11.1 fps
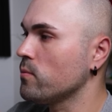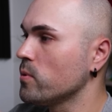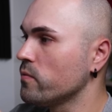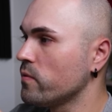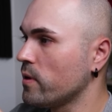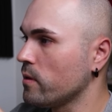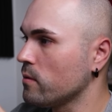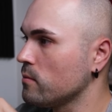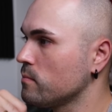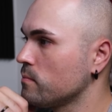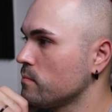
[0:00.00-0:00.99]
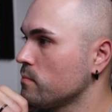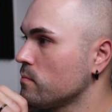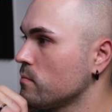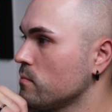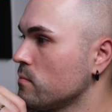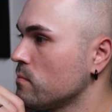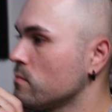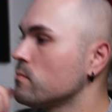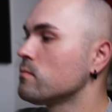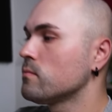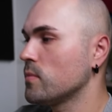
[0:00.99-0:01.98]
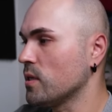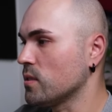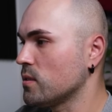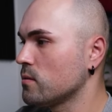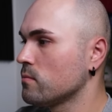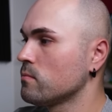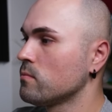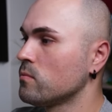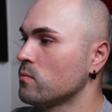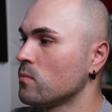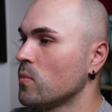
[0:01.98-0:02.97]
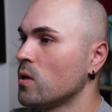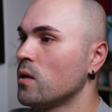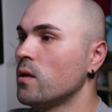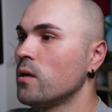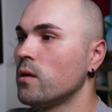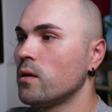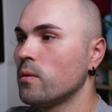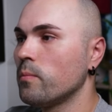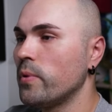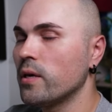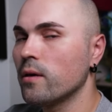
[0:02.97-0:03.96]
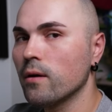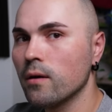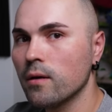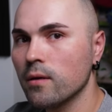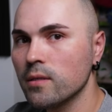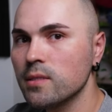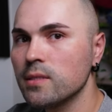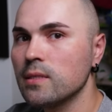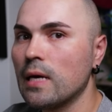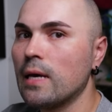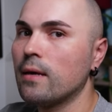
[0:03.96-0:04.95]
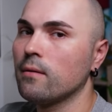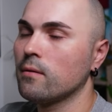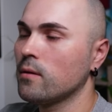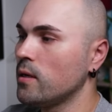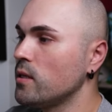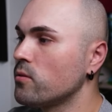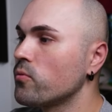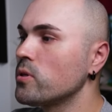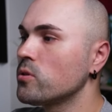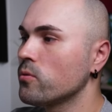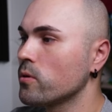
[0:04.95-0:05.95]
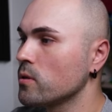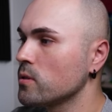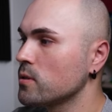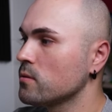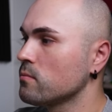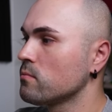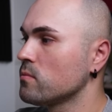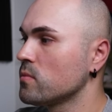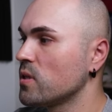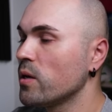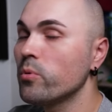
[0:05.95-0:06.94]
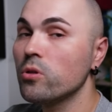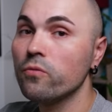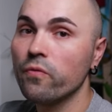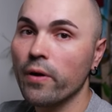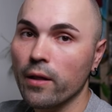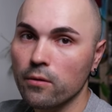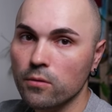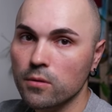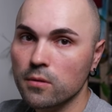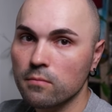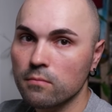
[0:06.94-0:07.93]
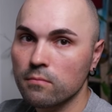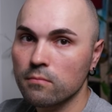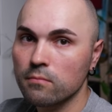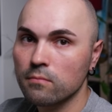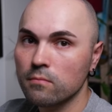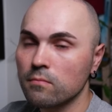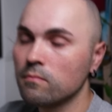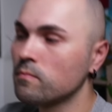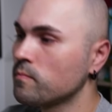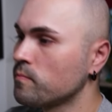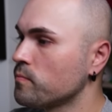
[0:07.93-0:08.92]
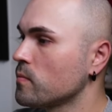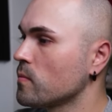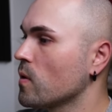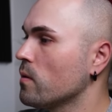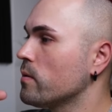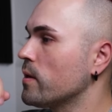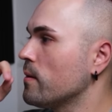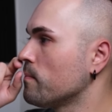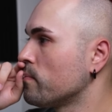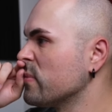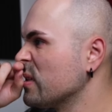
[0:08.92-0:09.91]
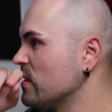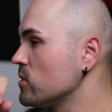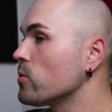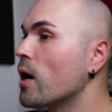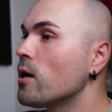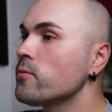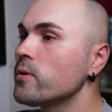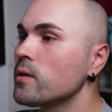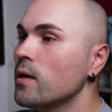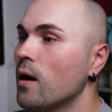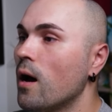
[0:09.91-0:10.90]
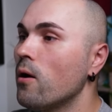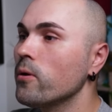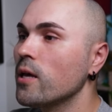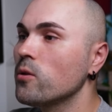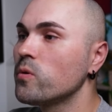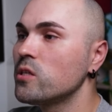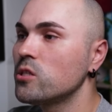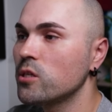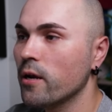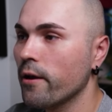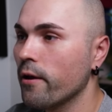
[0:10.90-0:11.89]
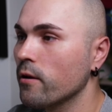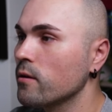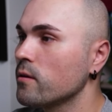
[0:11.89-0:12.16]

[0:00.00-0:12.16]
will fail. Yes. Because it returns table of values. Okay. So how can we check